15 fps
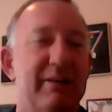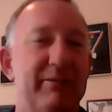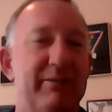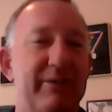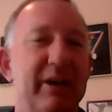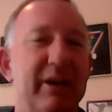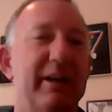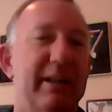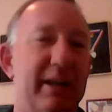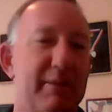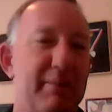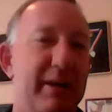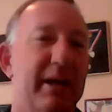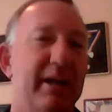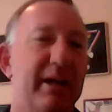very
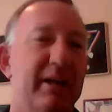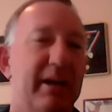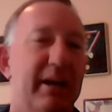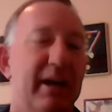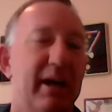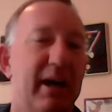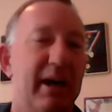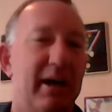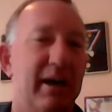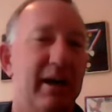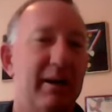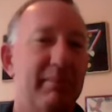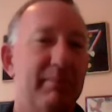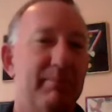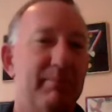limited
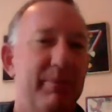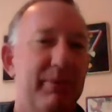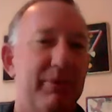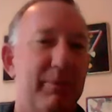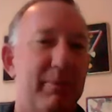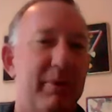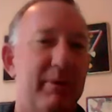from